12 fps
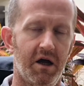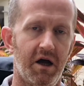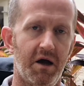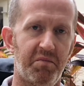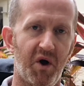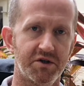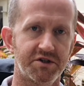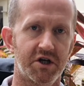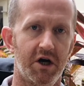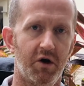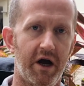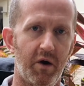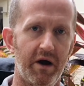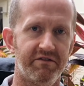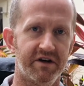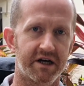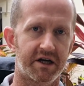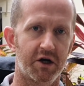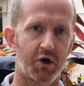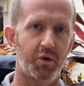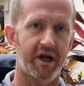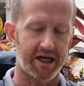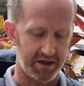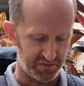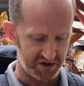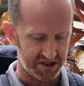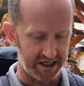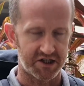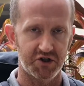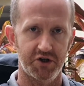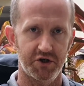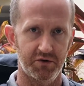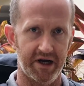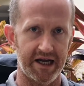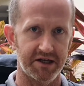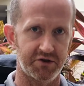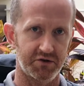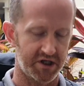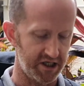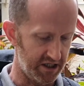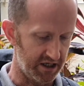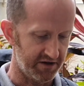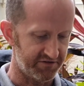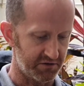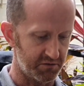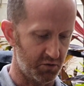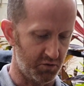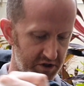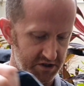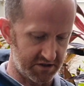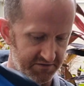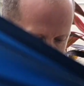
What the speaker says: A poncho, however, can quickly protect you and your gear from the worst of